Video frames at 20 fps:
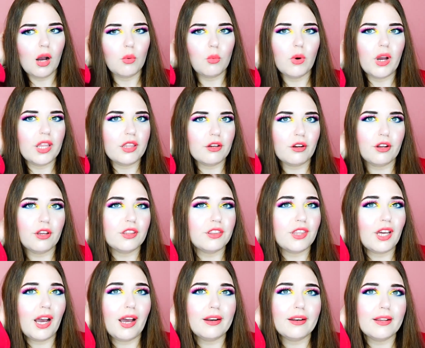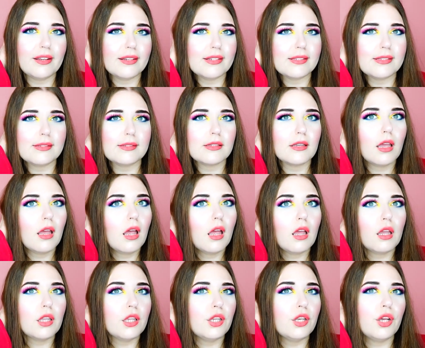whether that is,
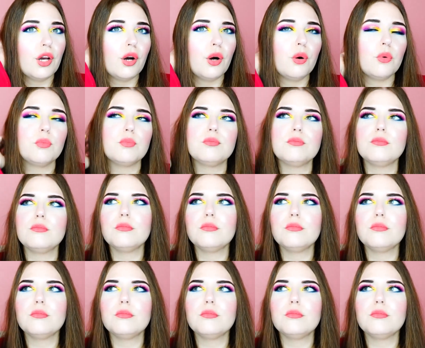you know,